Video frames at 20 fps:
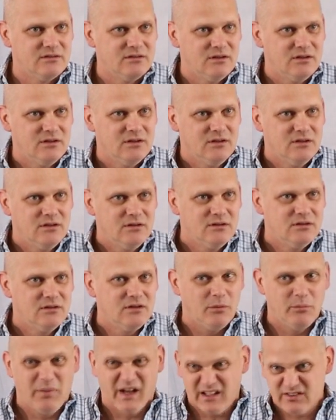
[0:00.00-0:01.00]

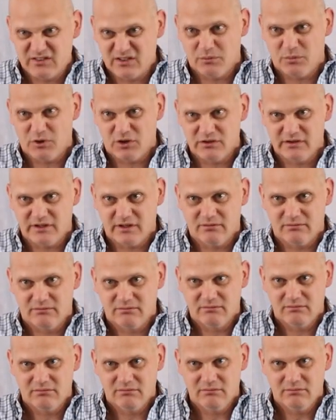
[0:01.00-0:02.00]
Mm-hmm. A basketball team.
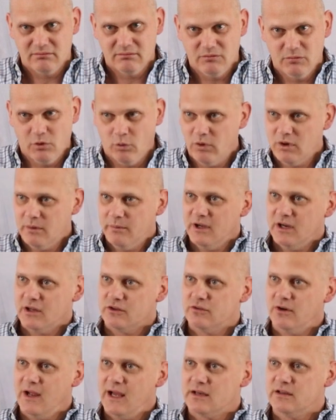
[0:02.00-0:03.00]
But what about
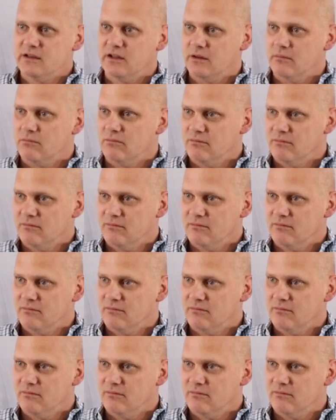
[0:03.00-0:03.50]
a track team?